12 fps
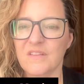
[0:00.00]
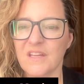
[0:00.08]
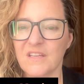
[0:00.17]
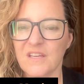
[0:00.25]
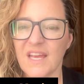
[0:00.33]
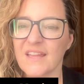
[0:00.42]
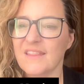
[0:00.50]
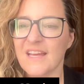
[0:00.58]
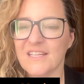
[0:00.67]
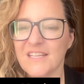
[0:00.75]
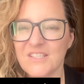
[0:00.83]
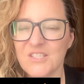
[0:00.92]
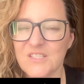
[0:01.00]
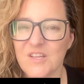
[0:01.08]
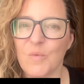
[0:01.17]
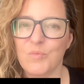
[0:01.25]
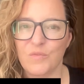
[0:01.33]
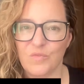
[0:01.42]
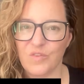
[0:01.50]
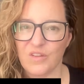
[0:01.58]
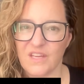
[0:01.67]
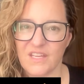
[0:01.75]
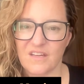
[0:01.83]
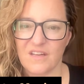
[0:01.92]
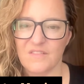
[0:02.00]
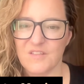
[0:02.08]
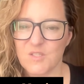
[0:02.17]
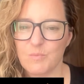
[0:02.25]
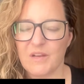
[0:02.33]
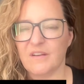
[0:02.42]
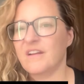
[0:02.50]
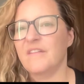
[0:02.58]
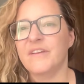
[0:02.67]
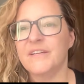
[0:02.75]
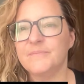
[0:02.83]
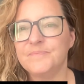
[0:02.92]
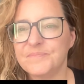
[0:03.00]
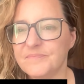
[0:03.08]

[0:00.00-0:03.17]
then that can just help you feel like you're in the spirit of it.